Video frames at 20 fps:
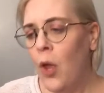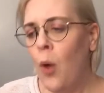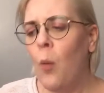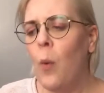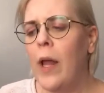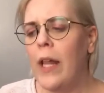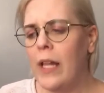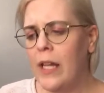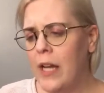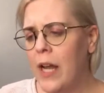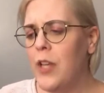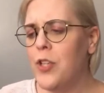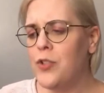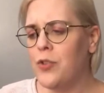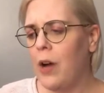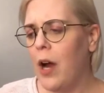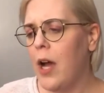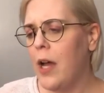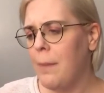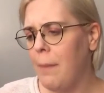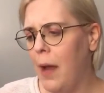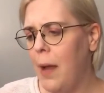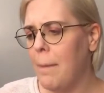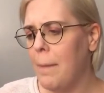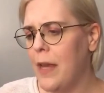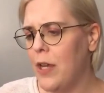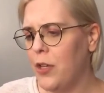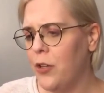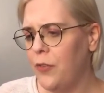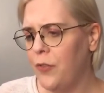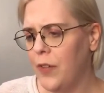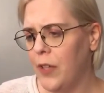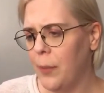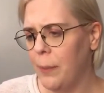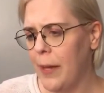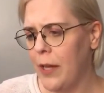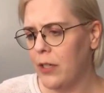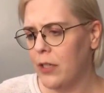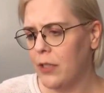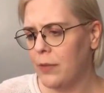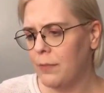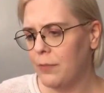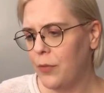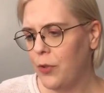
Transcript: Well, a nice ride might make you feel better,